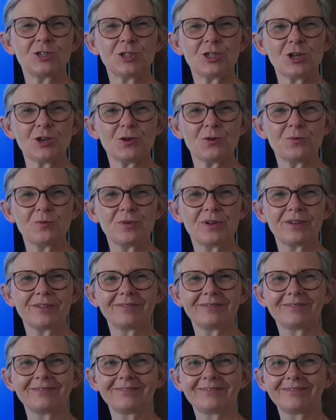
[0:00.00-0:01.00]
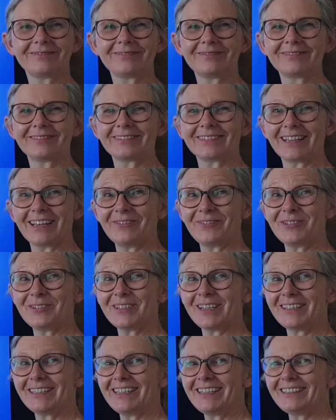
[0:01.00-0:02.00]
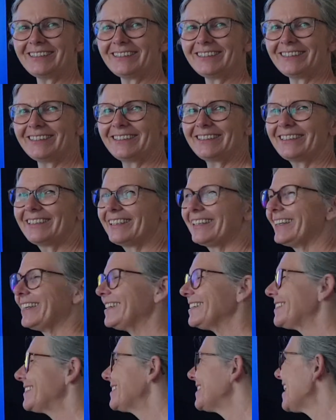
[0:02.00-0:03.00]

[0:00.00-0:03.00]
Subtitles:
Two. Have you done it? Let's